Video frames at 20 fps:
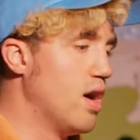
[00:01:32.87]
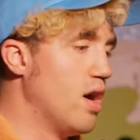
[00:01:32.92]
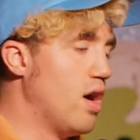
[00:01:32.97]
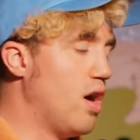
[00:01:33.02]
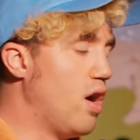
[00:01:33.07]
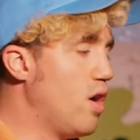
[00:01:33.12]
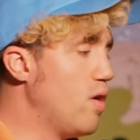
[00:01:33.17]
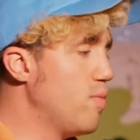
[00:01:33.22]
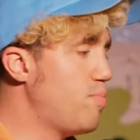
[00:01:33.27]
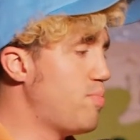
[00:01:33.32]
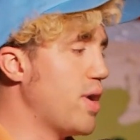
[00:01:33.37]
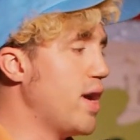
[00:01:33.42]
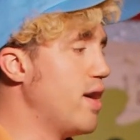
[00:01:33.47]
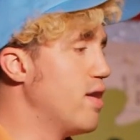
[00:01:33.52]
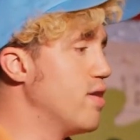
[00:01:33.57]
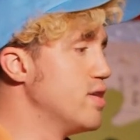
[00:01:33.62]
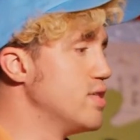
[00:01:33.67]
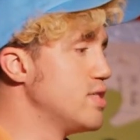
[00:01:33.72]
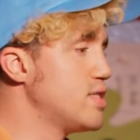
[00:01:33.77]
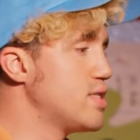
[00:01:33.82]
all
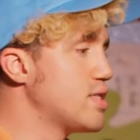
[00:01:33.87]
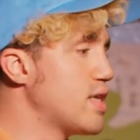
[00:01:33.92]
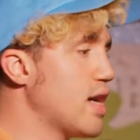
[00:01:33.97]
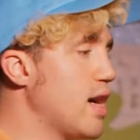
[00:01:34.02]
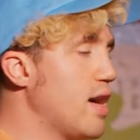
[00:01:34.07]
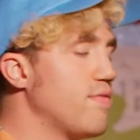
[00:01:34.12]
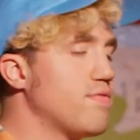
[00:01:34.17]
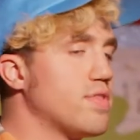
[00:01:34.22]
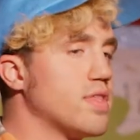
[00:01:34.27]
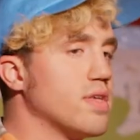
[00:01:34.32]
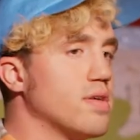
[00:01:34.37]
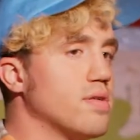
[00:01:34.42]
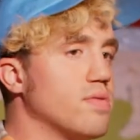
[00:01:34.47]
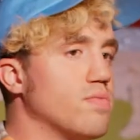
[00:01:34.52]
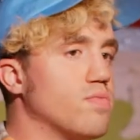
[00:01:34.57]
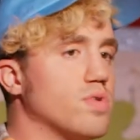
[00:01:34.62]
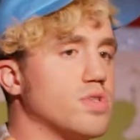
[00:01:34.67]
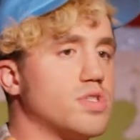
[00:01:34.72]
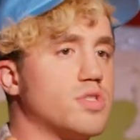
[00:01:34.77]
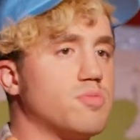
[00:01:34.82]
parents have
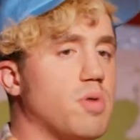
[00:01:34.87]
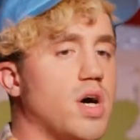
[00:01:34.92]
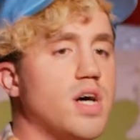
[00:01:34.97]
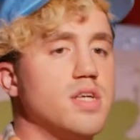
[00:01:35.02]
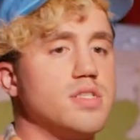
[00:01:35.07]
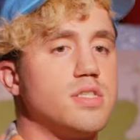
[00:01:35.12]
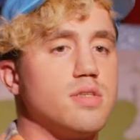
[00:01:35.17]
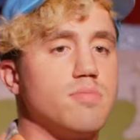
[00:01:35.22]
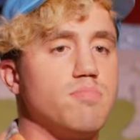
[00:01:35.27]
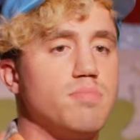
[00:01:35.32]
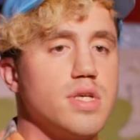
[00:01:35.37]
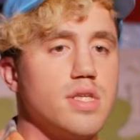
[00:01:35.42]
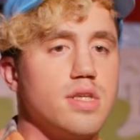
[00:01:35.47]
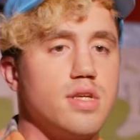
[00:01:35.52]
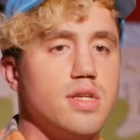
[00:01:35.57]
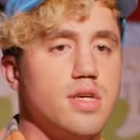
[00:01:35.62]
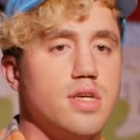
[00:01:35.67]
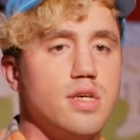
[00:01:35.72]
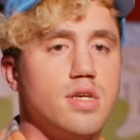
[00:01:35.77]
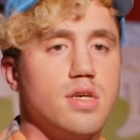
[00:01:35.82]
the
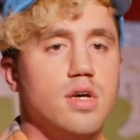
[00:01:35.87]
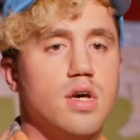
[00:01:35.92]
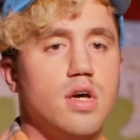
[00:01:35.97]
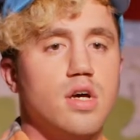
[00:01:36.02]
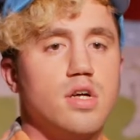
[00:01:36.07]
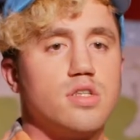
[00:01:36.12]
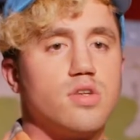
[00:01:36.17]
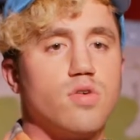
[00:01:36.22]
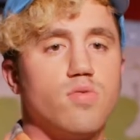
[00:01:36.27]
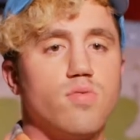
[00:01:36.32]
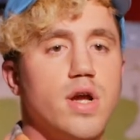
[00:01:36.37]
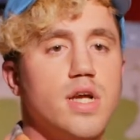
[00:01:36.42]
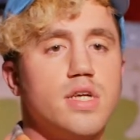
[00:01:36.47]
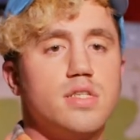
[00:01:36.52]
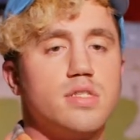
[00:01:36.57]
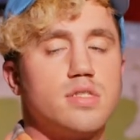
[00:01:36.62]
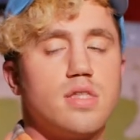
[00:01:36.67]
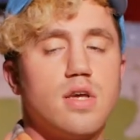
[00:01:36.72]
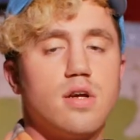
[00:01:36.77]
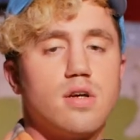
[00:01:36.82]
responsibility to
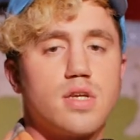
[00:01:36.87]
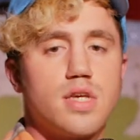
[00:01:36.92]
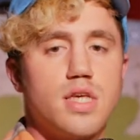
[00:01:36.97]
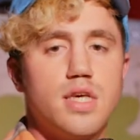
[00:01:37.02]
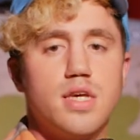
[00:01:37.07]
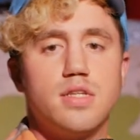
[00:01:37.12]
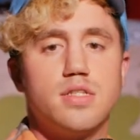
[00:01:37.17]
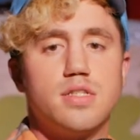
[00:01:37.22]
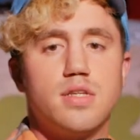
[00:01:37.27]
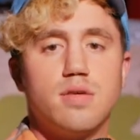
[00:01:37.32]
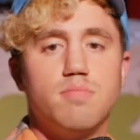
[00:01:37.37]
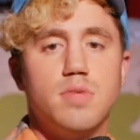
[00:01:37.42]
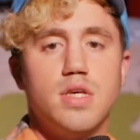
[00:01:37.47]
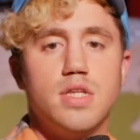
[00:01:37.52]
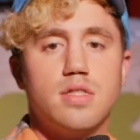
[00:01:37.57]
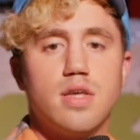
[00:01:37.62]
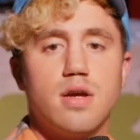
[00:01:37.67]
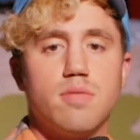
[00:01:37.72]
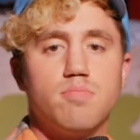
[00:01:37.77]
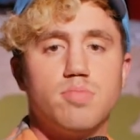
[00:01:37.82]
raise their kid to
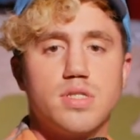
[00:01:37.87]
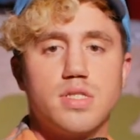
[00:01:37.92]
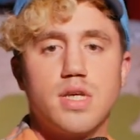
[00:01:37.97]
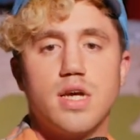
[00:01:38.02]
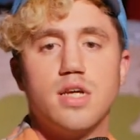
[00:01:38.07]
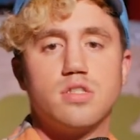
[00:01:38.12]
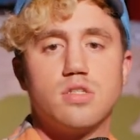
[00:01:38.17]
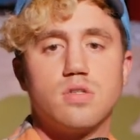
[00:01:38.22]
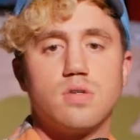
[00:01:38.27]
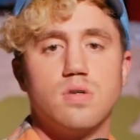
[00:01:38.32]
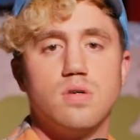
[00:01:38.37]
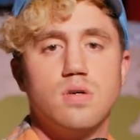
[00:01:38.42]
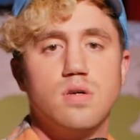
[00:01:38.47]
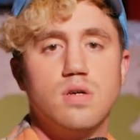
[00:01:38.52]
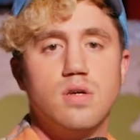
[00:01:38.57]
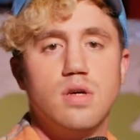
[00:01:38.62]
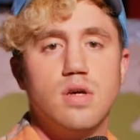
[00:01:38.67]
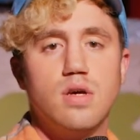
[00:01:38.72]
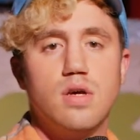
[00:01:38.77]
meet their potential.